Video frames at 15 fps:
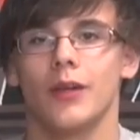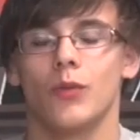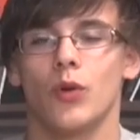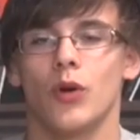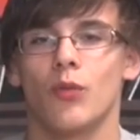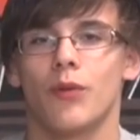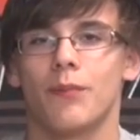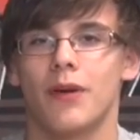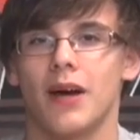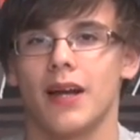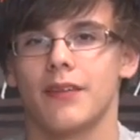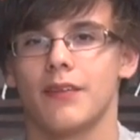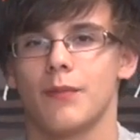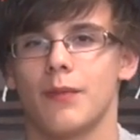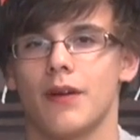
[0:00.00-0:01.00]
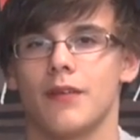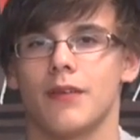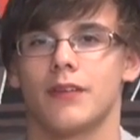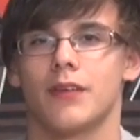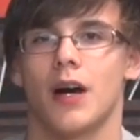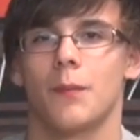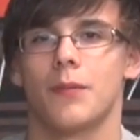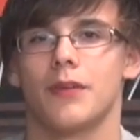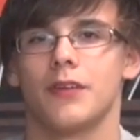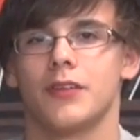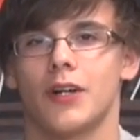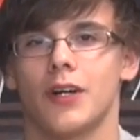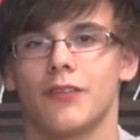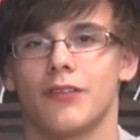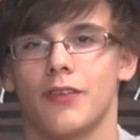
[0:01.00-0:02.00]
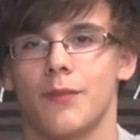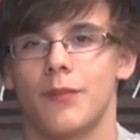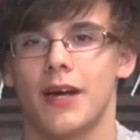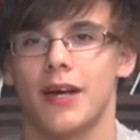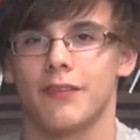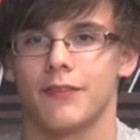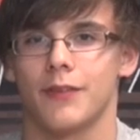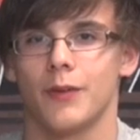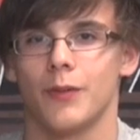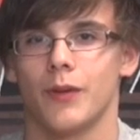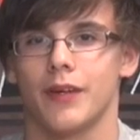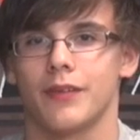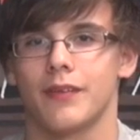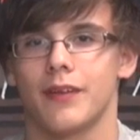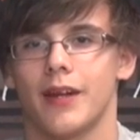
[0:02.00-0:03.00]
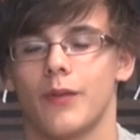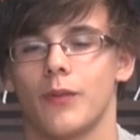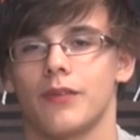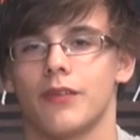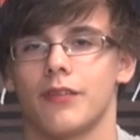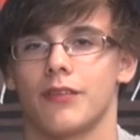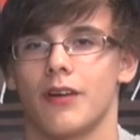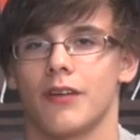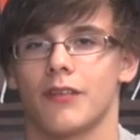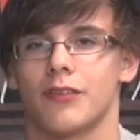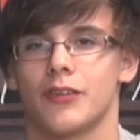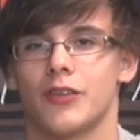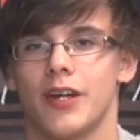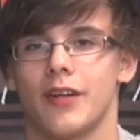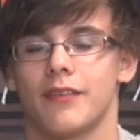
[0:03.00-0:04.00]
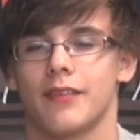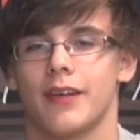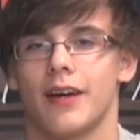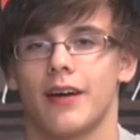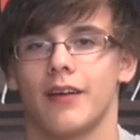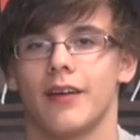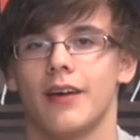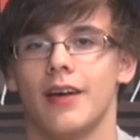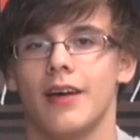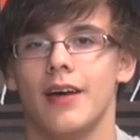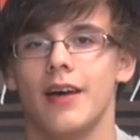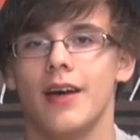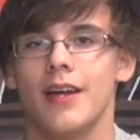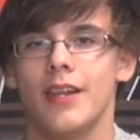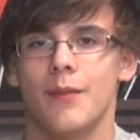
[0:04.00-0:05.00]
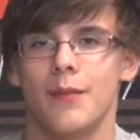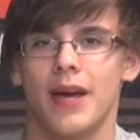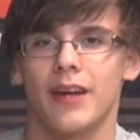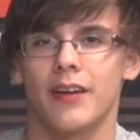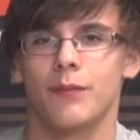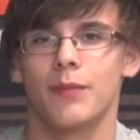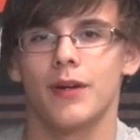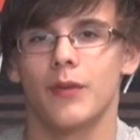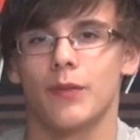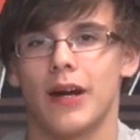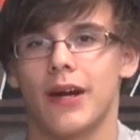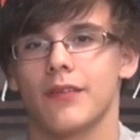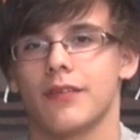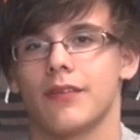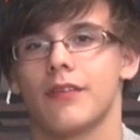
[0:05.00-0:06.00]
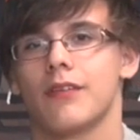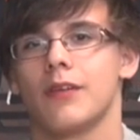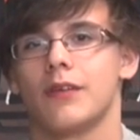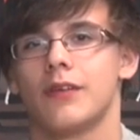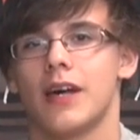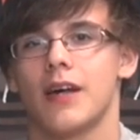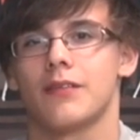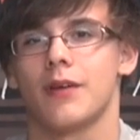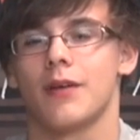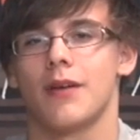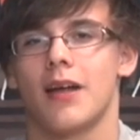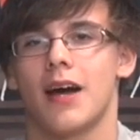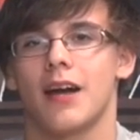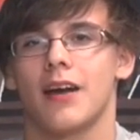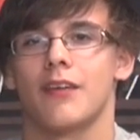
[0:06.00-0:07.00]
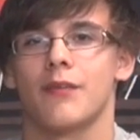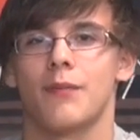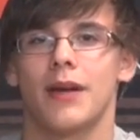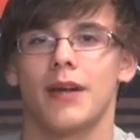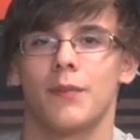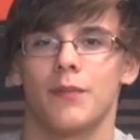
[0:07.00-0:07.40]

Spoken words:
21 Pilots has been on the top of the charts for the past few weeks now with their song Stressed Out. The band has been around since 2009 and is made